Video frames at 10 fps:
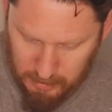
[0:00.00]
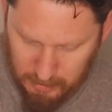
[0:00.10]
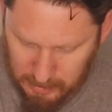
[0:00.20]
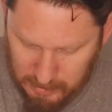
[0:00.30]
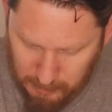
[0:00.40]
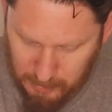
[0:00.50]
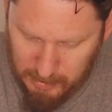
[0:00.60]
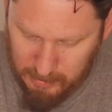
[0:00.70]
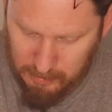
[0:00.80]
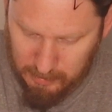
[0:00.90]
Just a
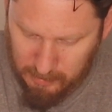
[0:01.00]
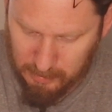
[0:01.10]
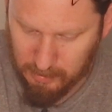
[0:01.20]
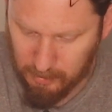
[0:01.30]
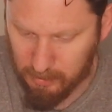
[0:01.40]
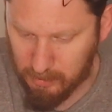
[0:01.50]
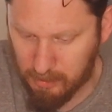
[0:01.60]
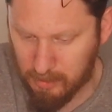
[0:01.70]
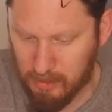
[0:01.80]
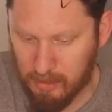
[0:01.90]
bit.
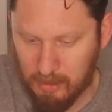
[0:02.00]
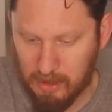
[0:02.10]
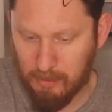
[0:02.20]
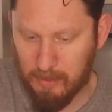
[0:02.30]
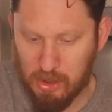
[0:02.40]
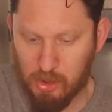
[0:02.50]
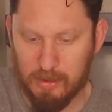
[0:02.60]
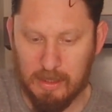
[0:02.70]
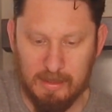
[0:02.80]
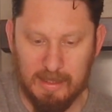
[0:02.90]
And make sure
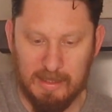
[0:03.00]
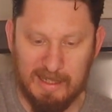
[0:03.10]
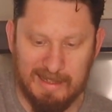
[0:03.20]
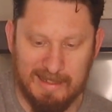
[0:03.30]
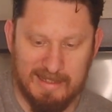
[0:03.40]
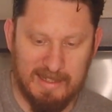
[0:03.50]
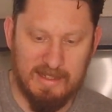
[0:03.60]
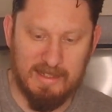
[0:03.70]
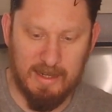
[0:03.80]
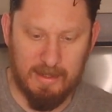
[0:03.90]
that it doesn't
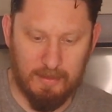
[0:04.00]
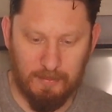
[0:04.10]
stick